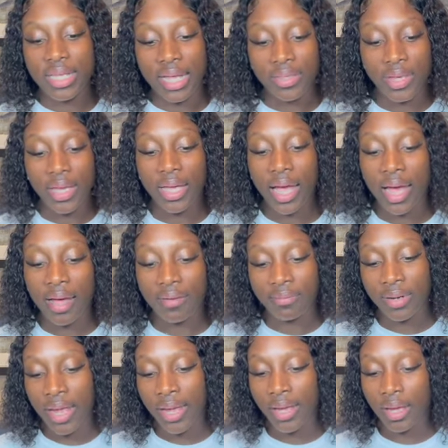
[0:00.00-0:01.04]
I think I have
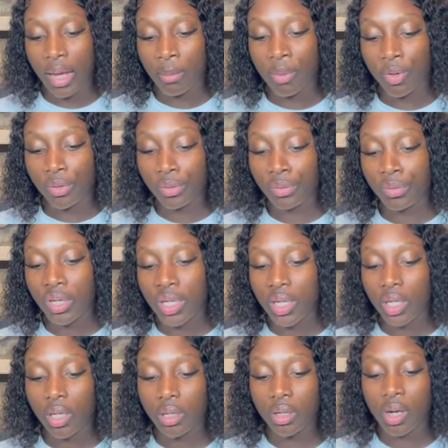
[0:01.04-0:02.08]
like about
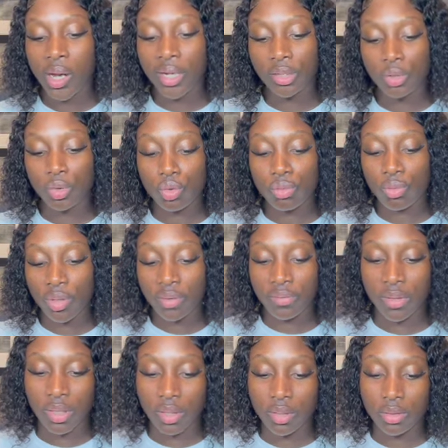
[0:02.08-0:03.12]
3 or 2 more
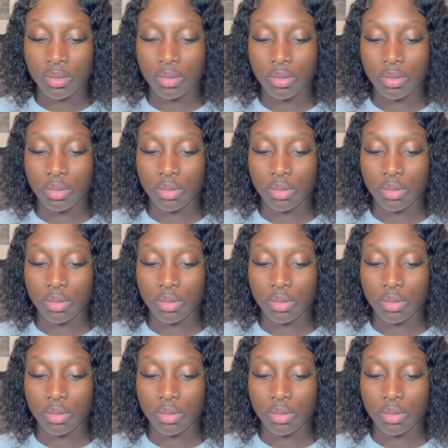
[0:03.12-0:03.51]
videos.